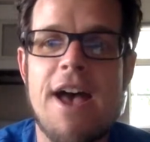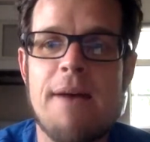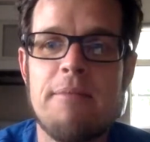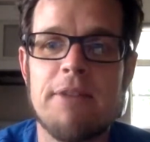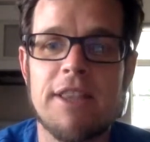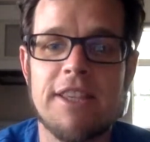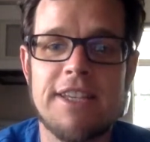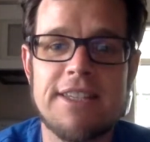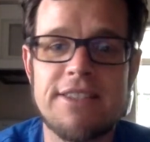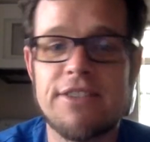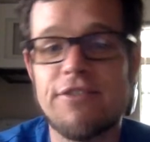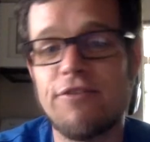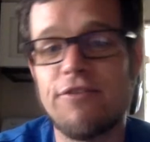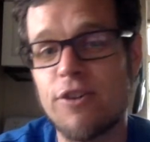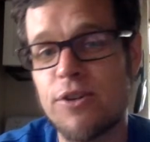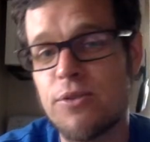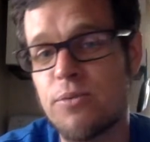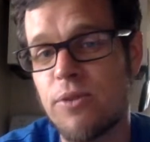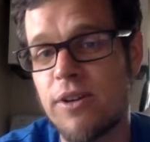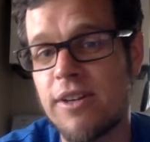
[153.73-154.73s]
But at least the
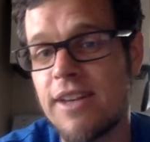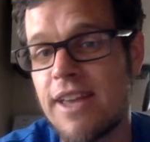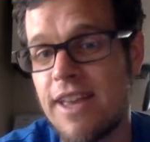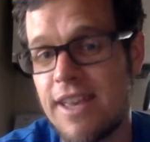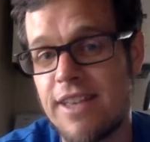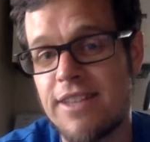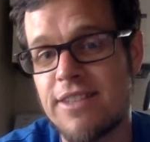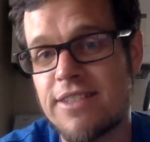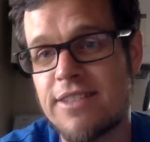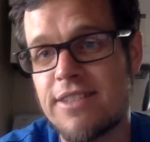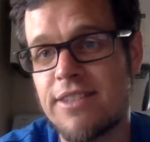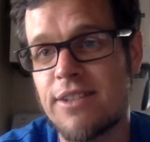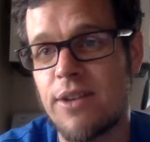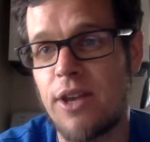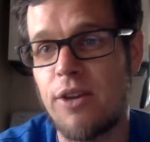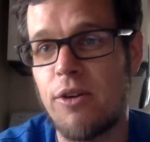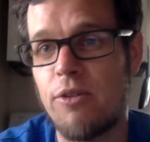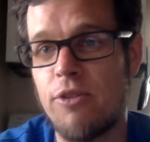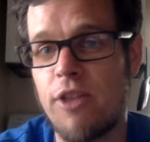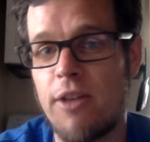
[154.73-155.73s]
first one is. I
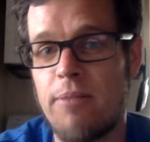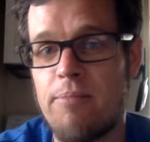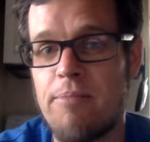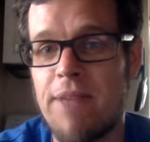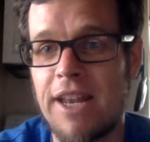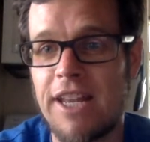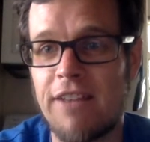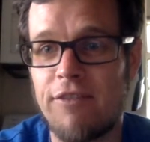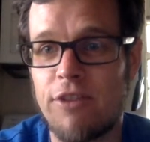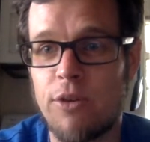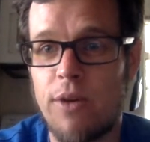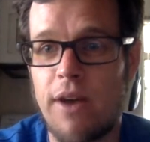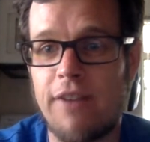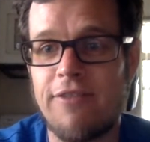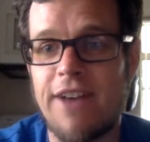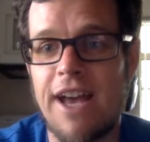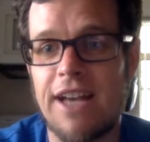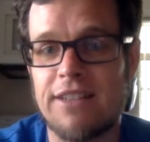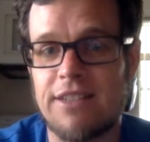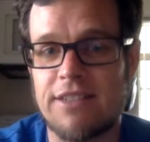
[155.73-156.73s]
know that many of you
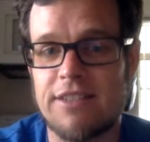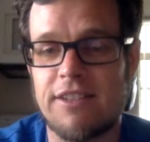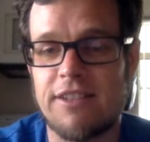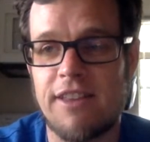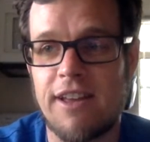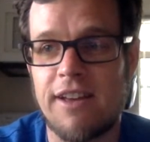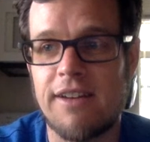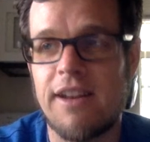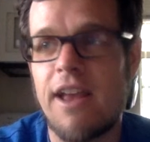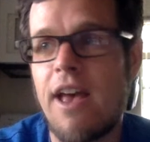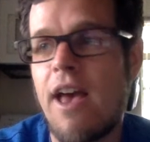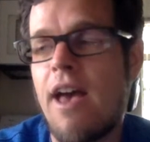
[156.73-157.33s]
have access to that.